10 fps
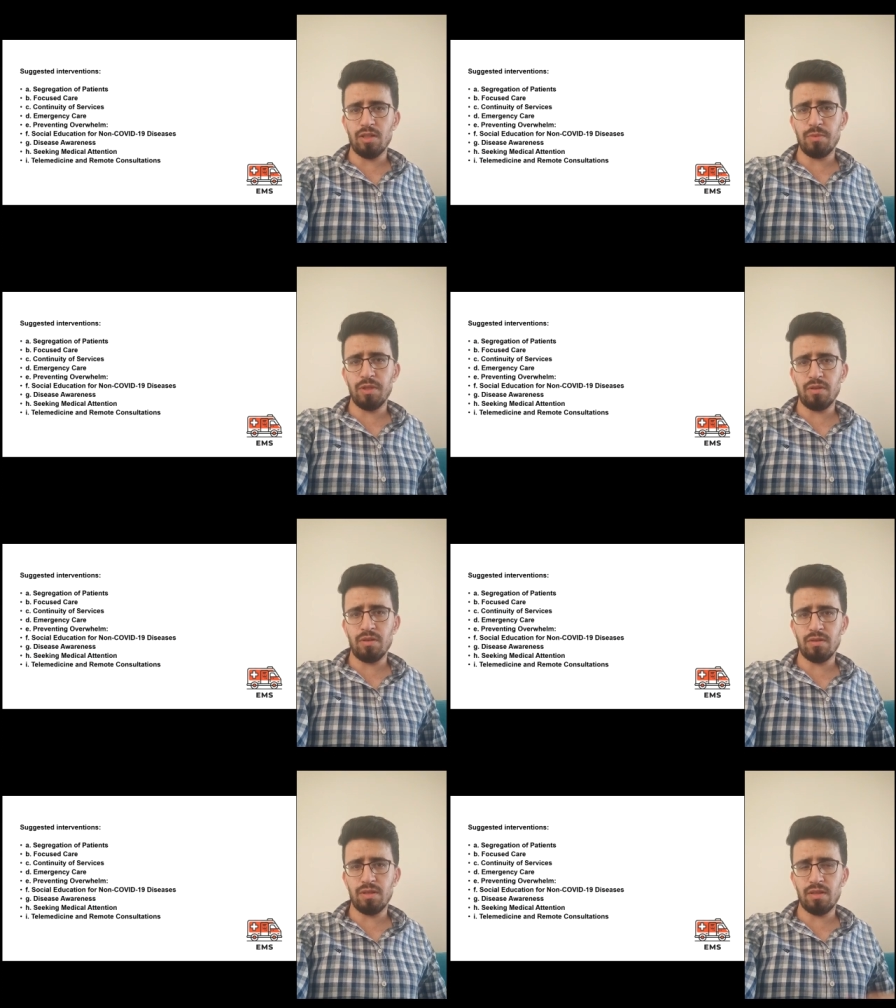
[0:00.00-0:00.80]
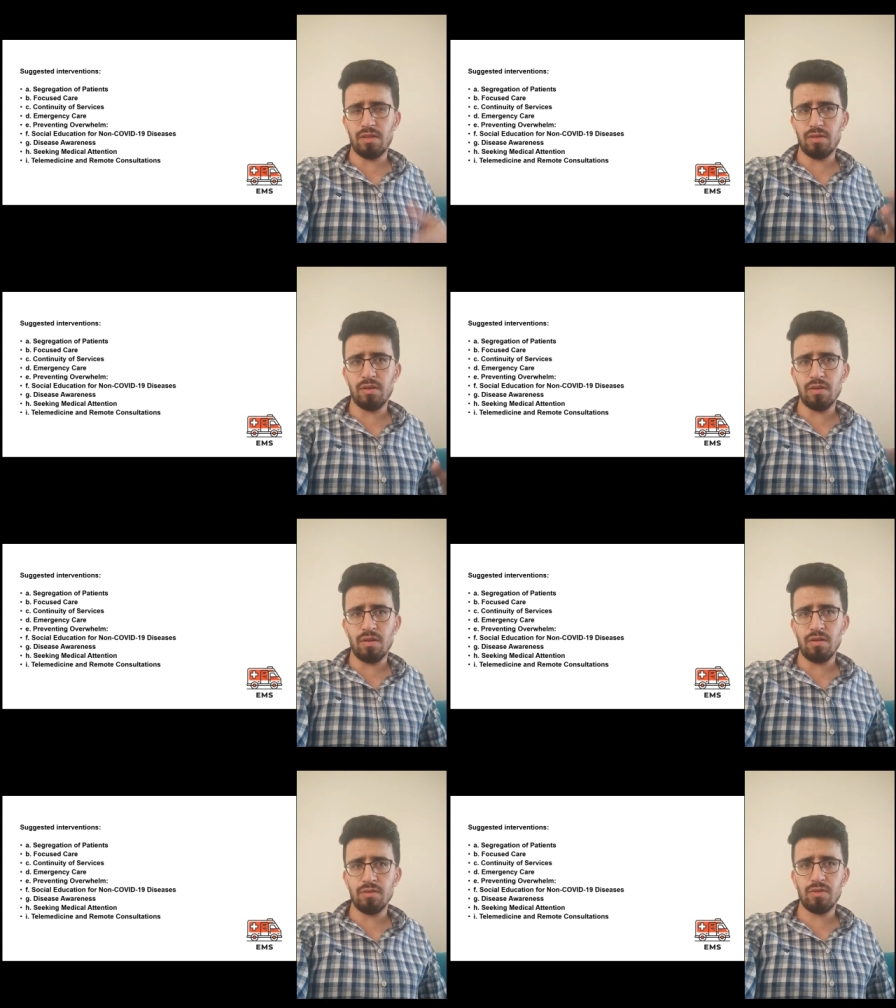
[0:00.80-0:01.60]
hospitals that there are
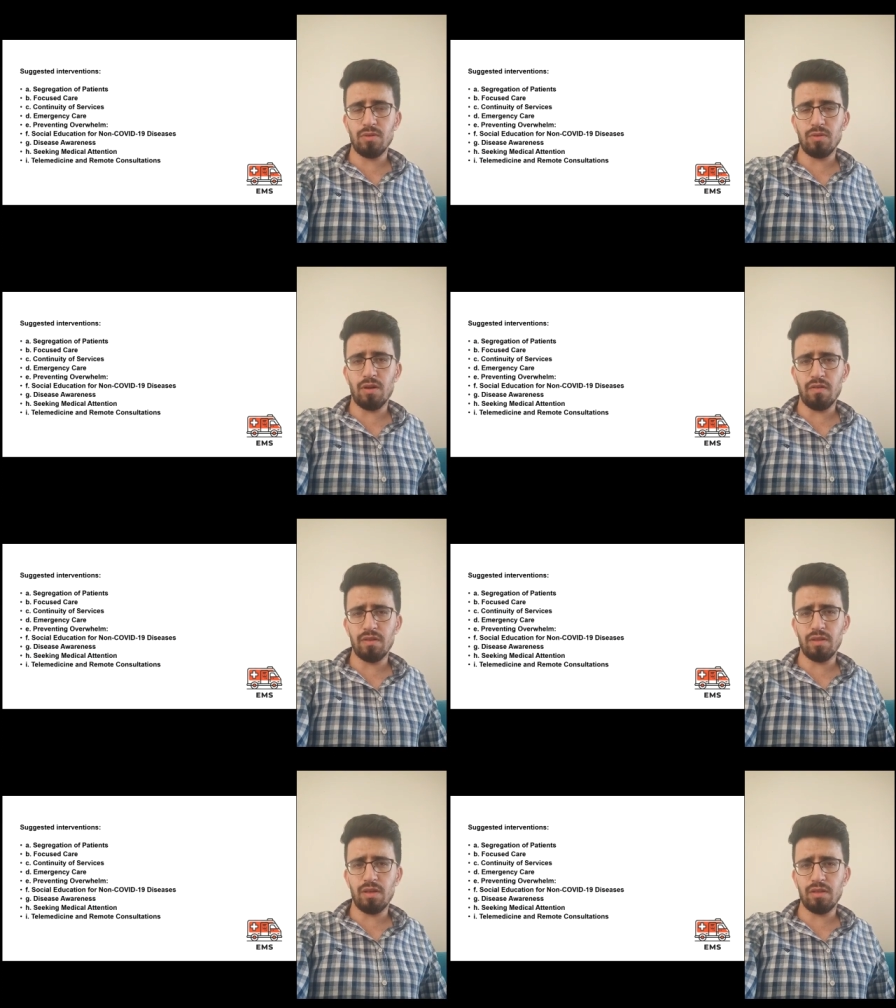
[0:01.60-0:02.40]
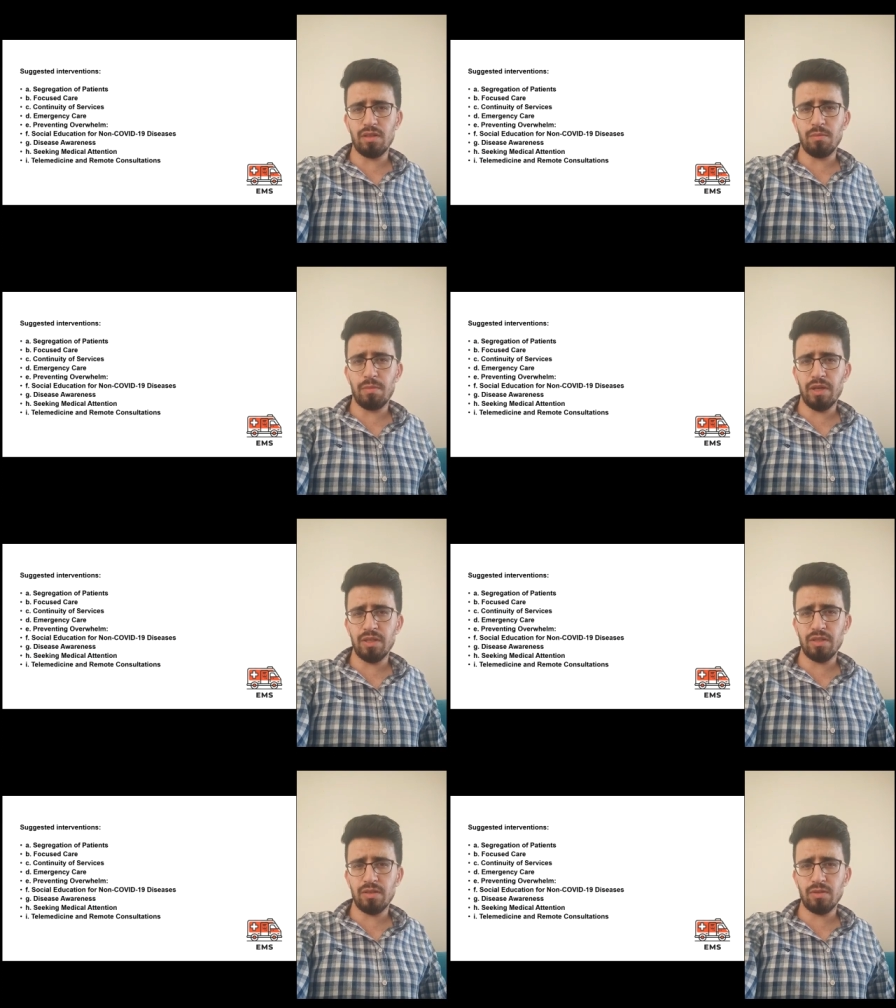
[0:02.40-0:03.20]
also COVID-19
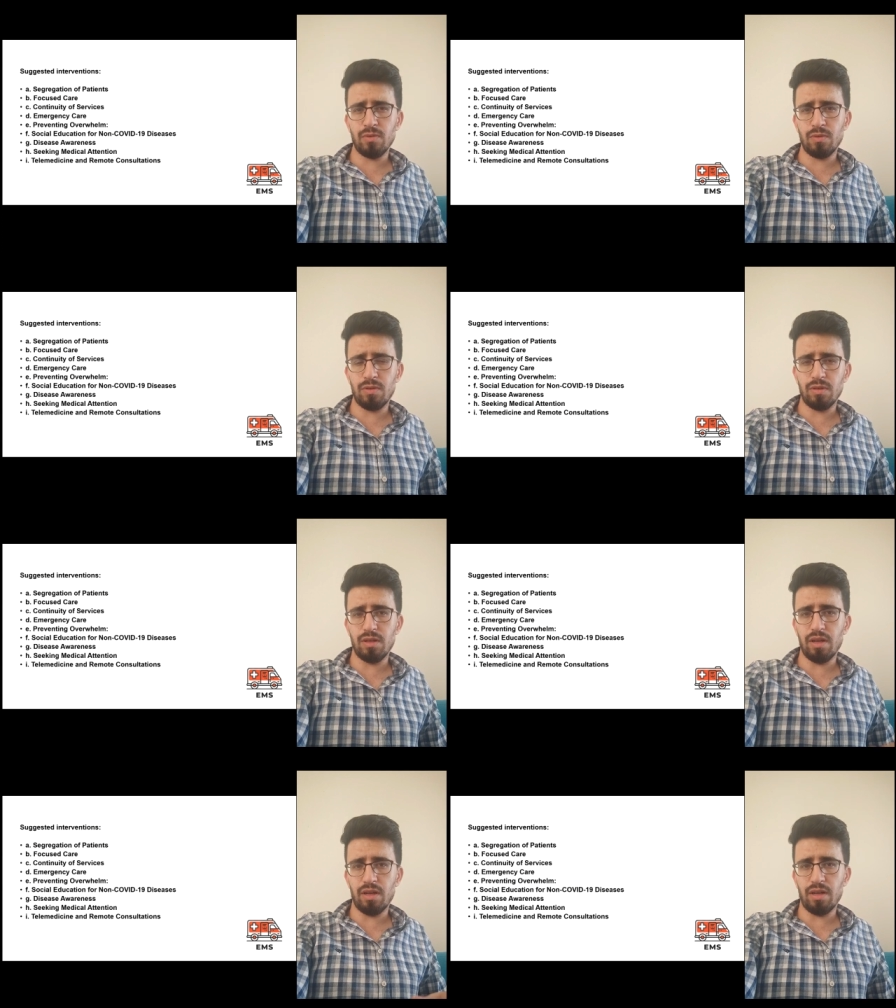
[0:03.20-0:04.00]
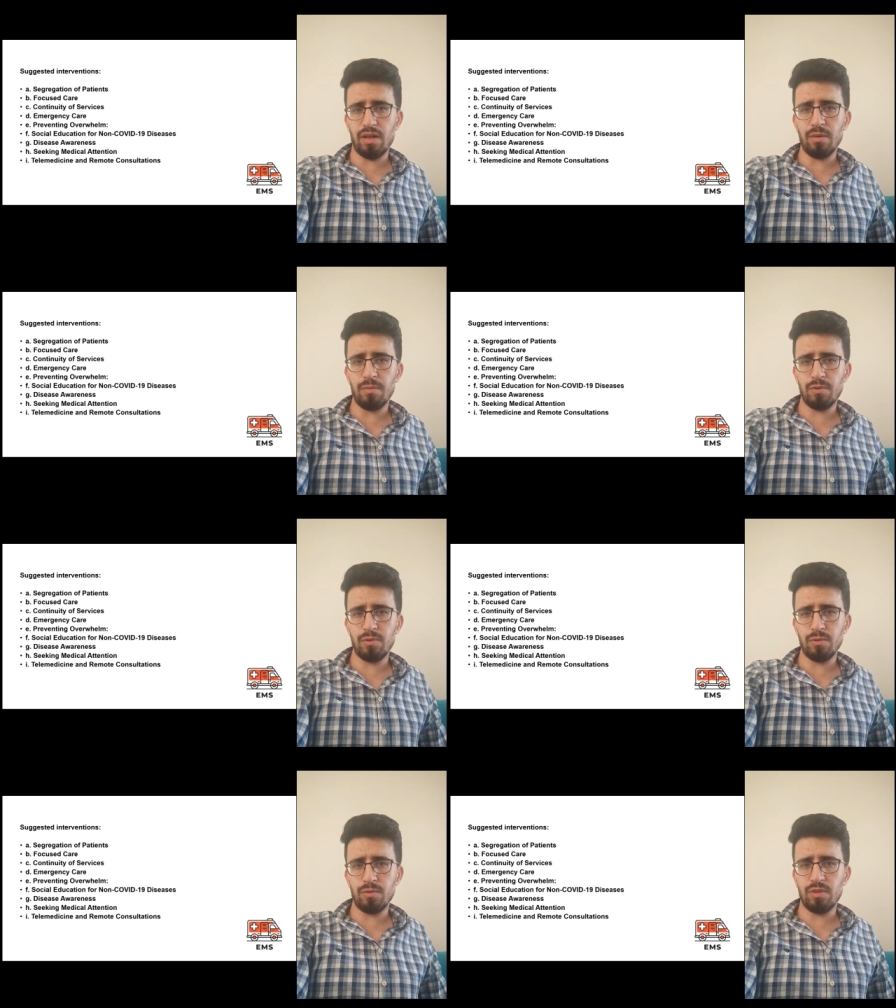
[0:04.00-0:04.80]
patients could help
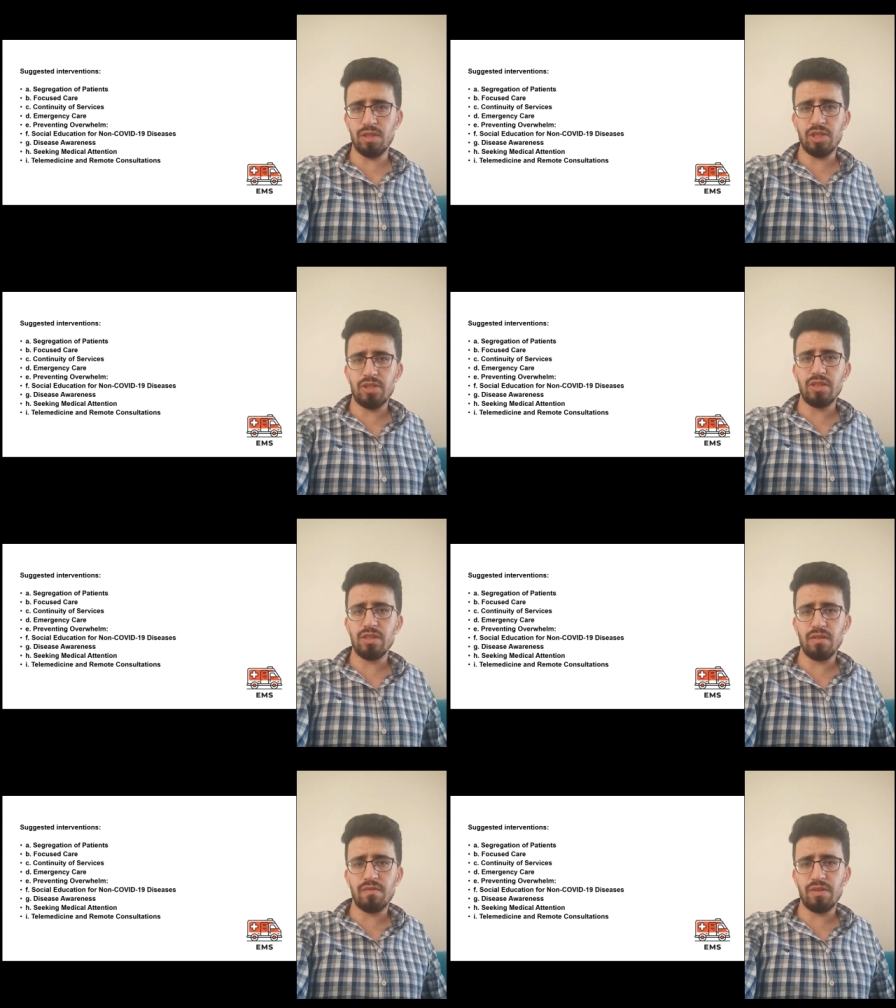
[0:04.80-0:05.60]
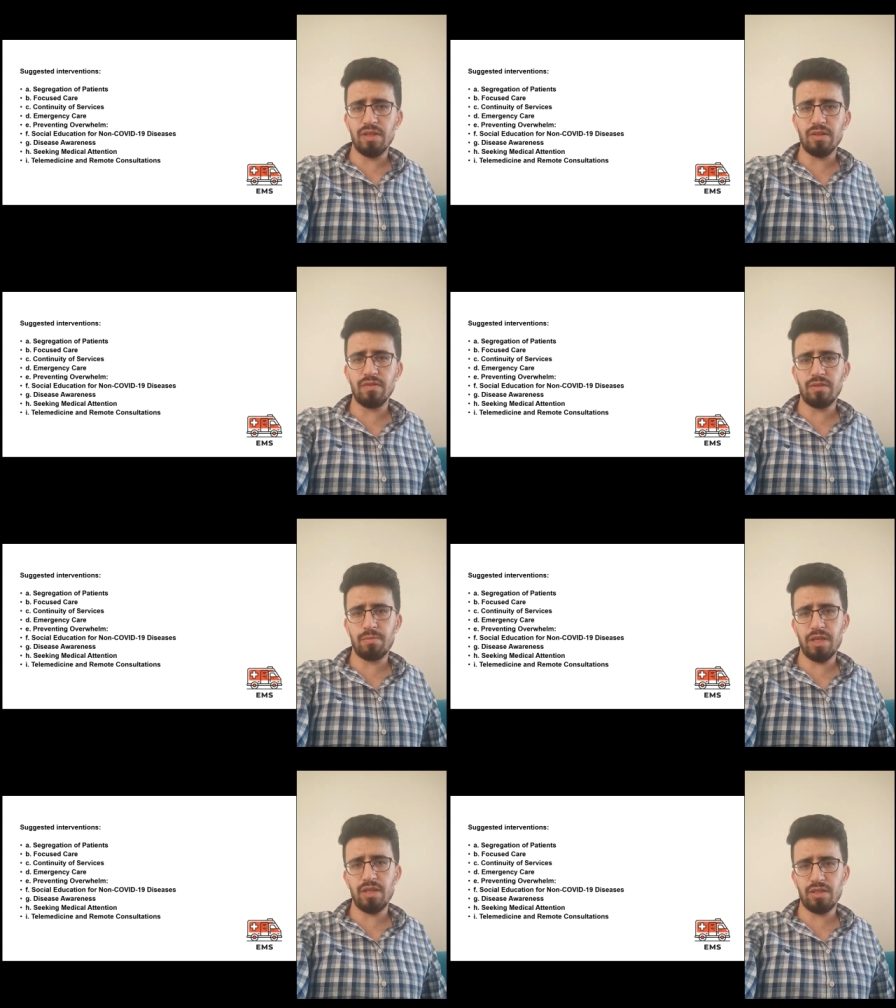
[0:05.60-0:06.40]
to decrease the fear of
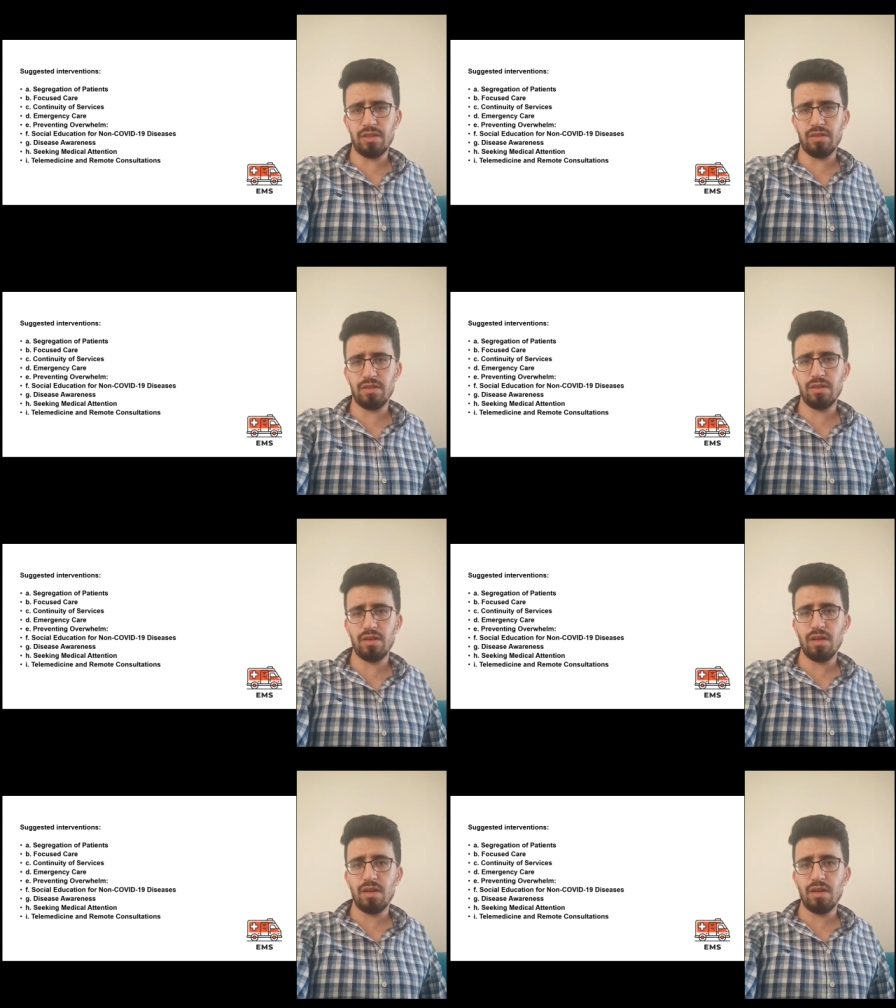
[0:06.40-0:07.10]
the patients